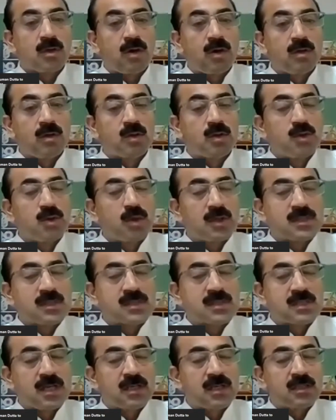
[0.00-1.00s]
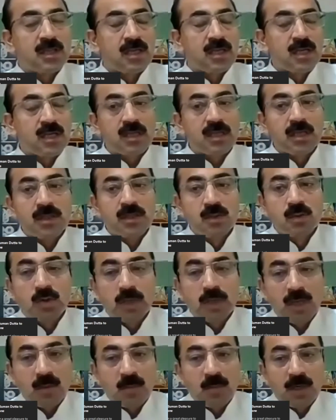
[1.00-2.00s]
are although you are stuck there in the
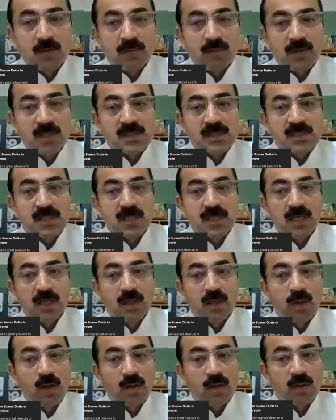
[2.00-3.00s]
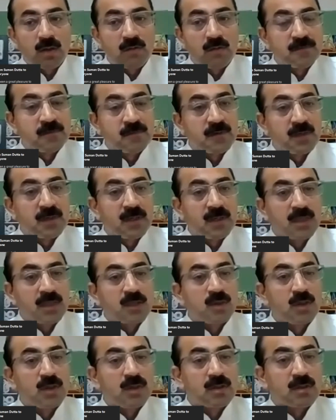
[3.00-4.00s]
UK, but we are seeing a lot of
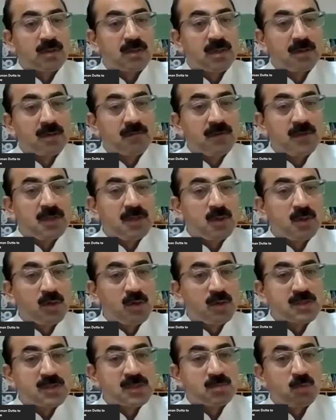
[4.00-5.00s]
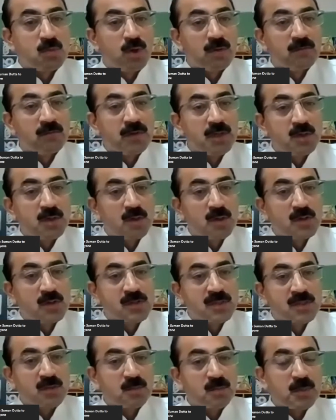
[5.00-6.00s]
your videos, small videos,
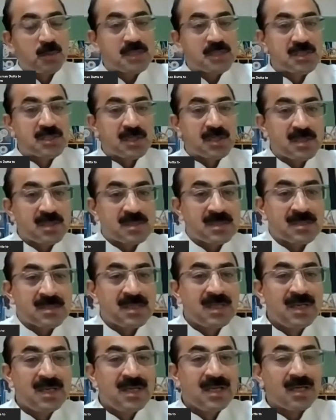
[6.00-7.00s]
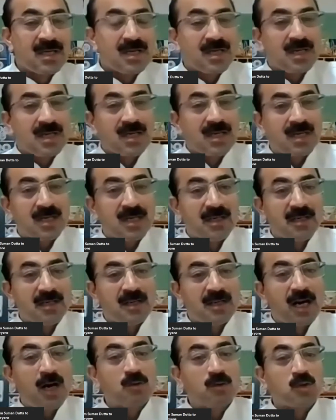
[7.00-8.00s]
your pictures,
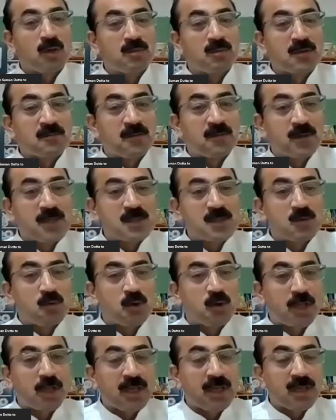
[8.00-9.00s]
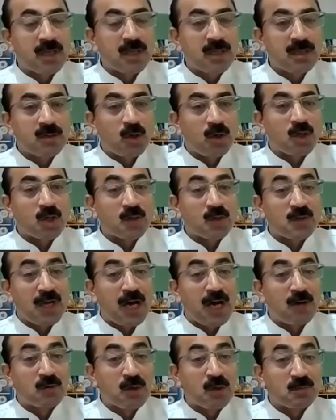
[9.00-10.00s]
out of the fridge cooking, not
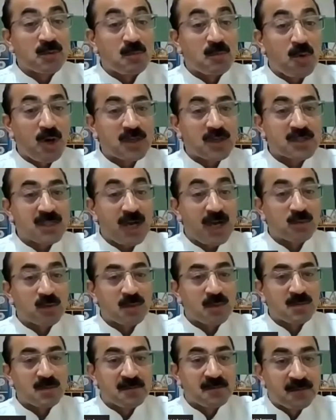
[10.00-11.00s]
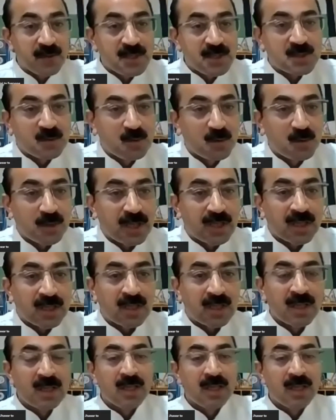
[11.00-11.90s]
out of the box, out of the fridge cooking,